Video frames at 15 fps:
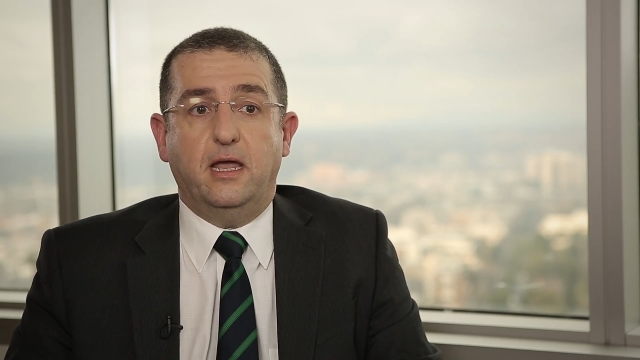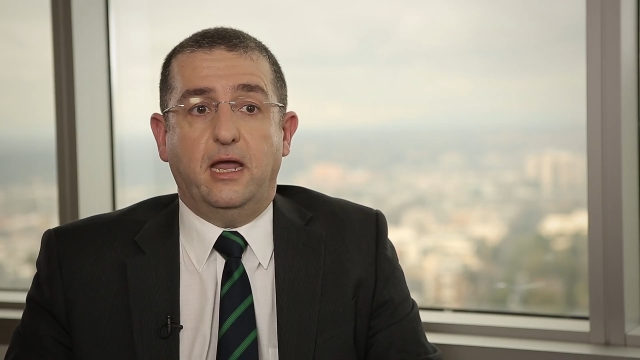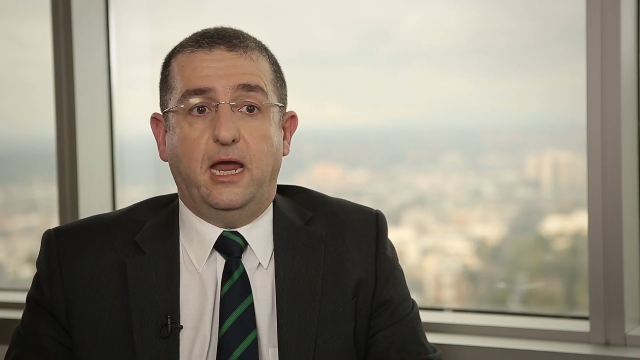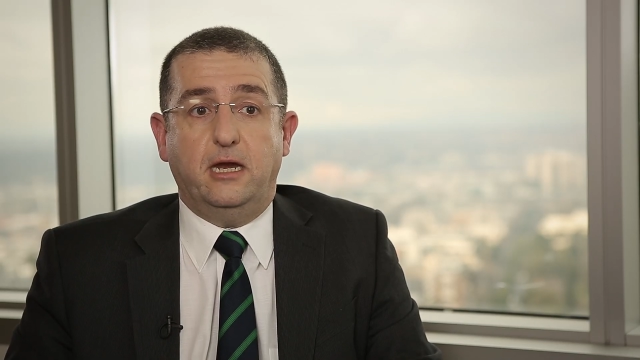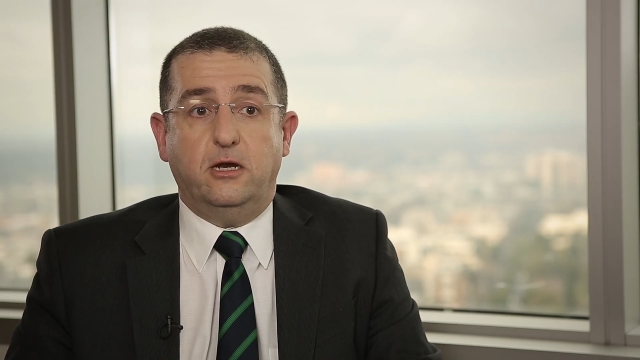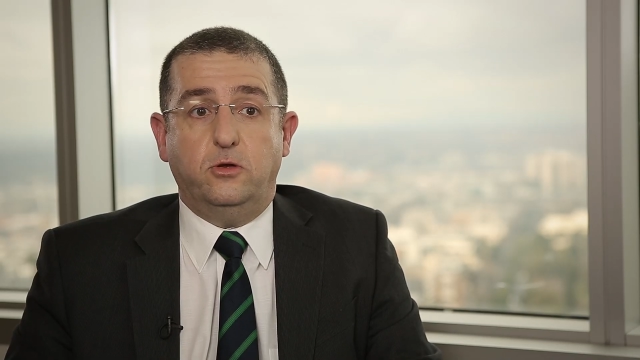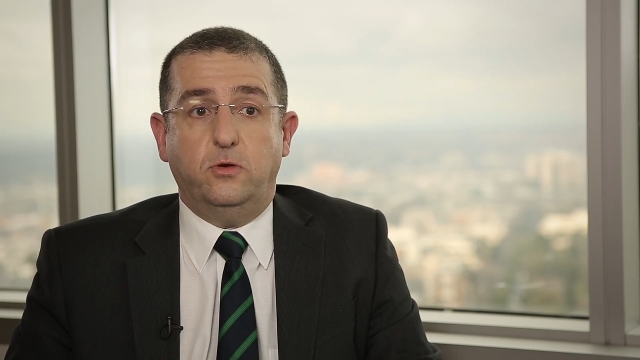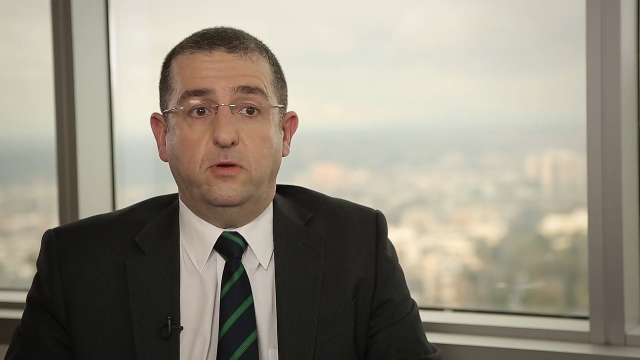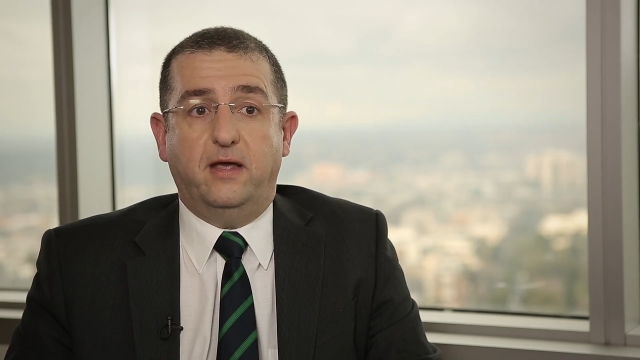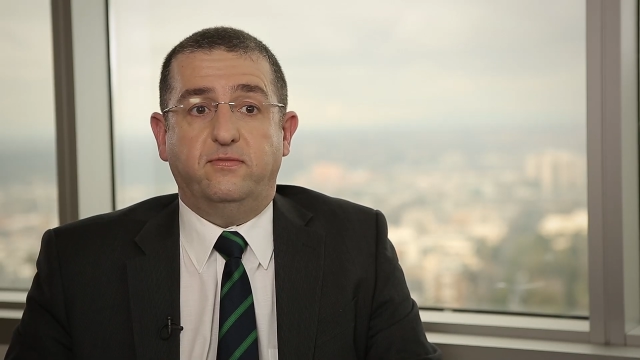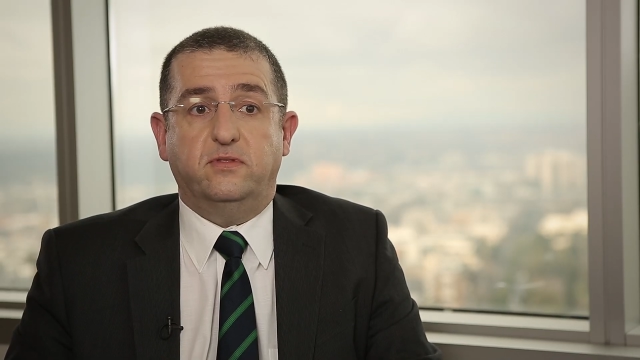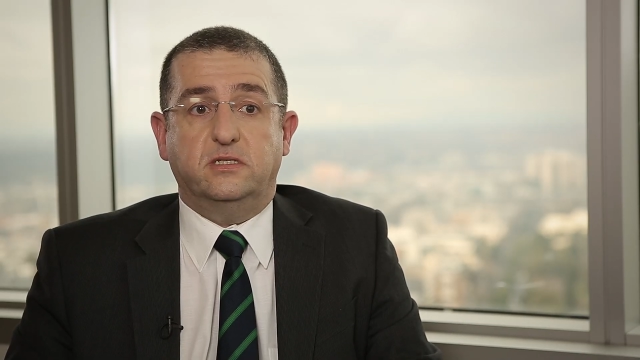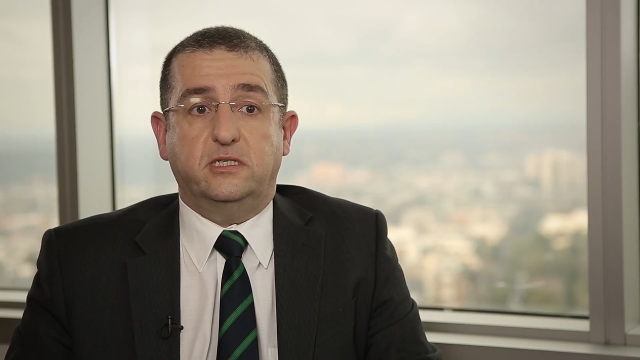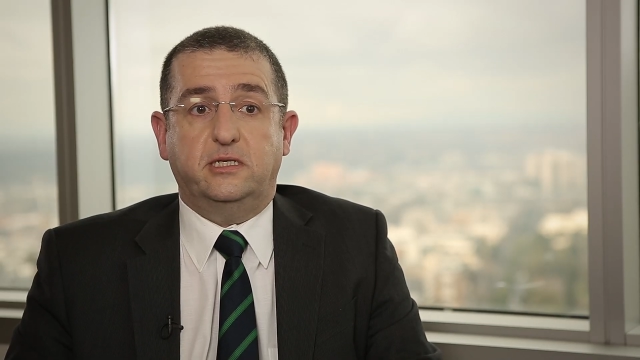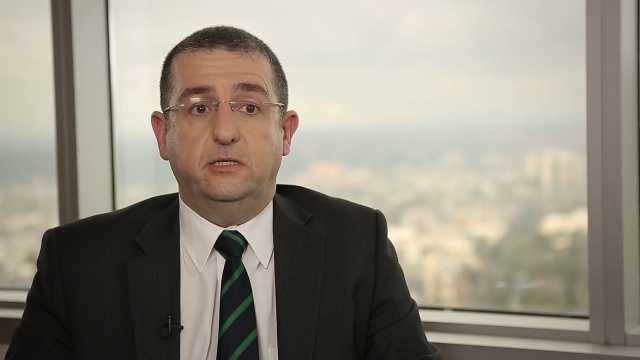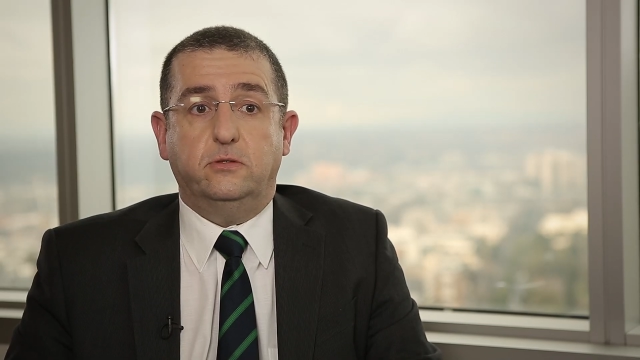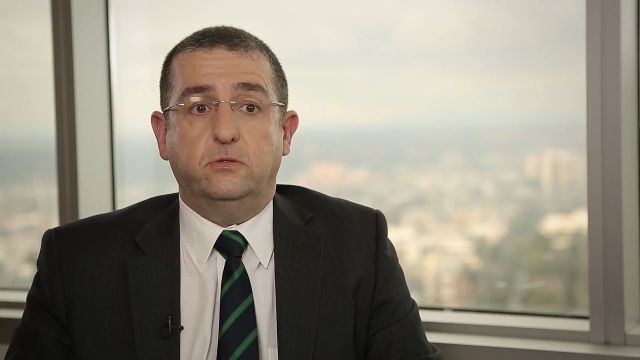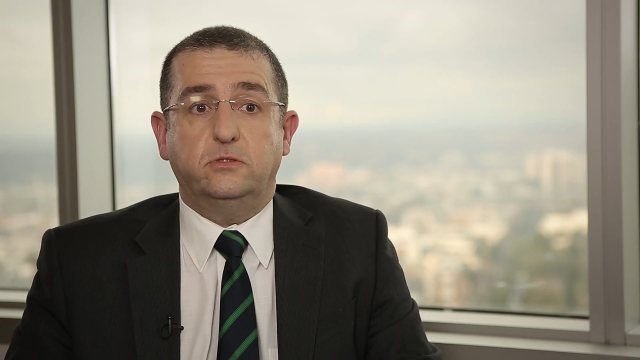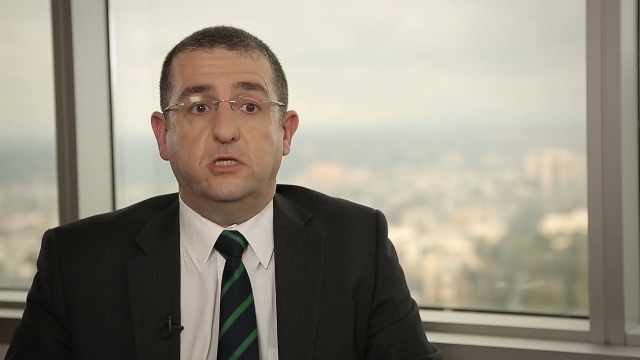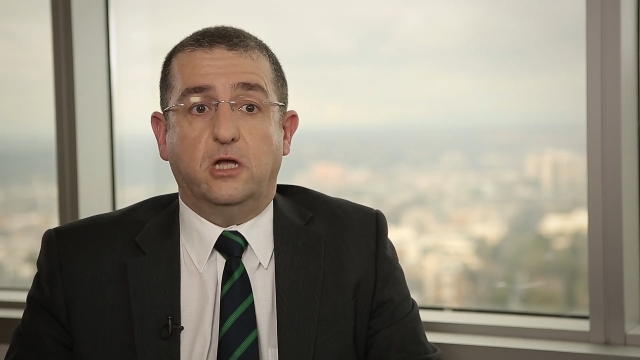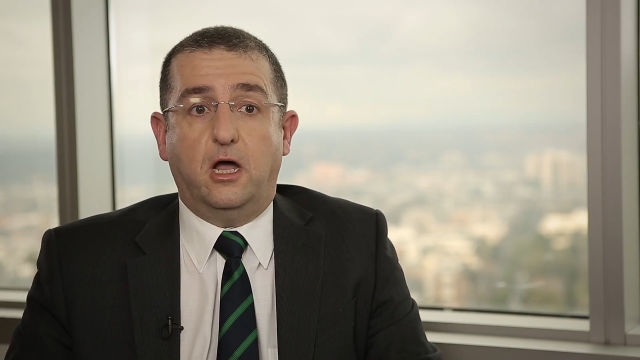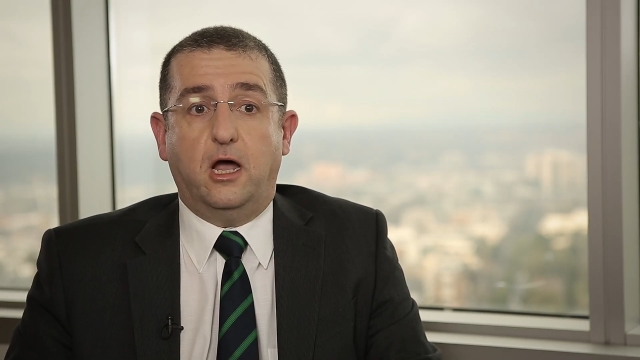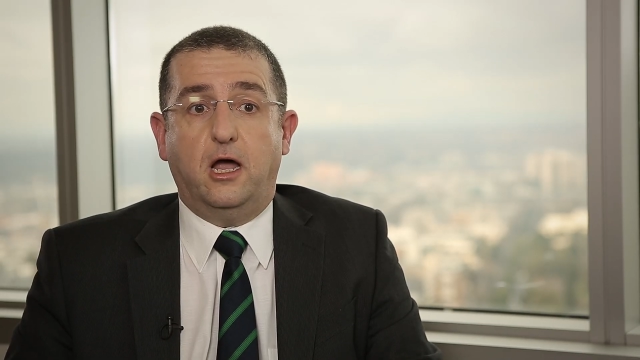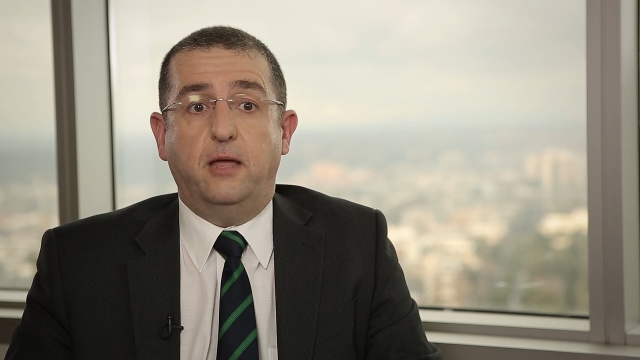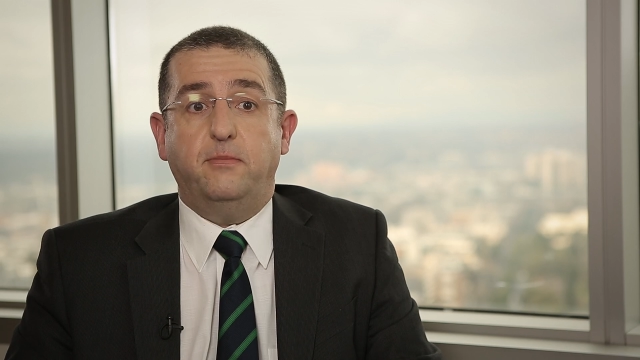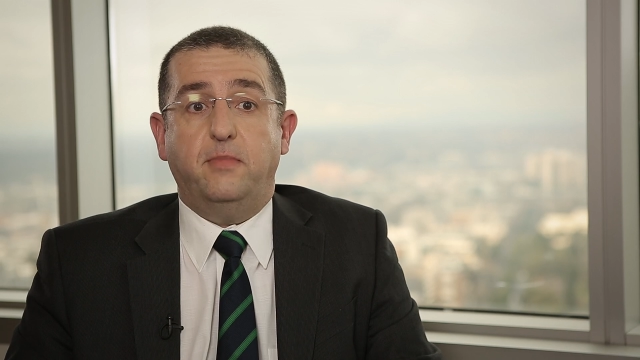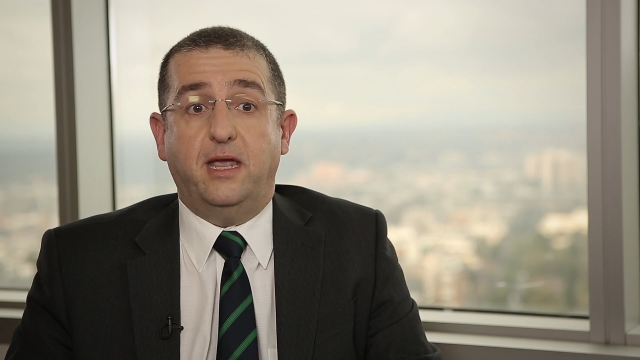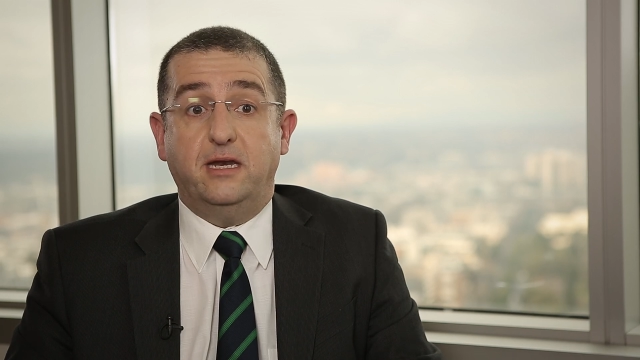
and who have the skill, time